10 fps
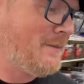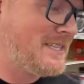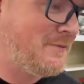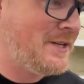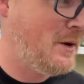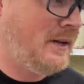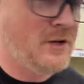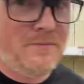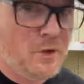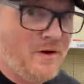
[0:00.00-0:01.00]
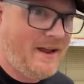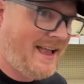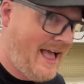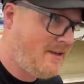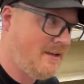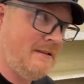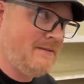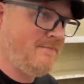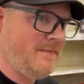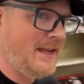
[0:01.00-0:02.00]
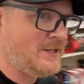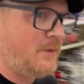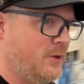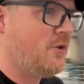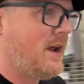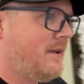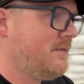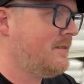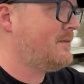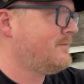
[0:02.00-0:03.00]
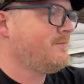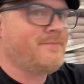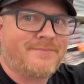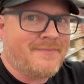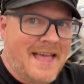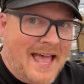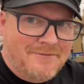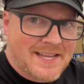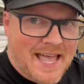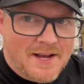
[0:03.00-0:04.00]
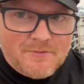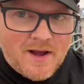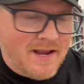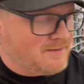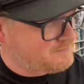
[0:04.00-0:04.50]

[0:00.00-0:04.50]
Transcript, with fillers: myself into it. It's on Blu-ray. It's on Blu-ray. I have to get it, right?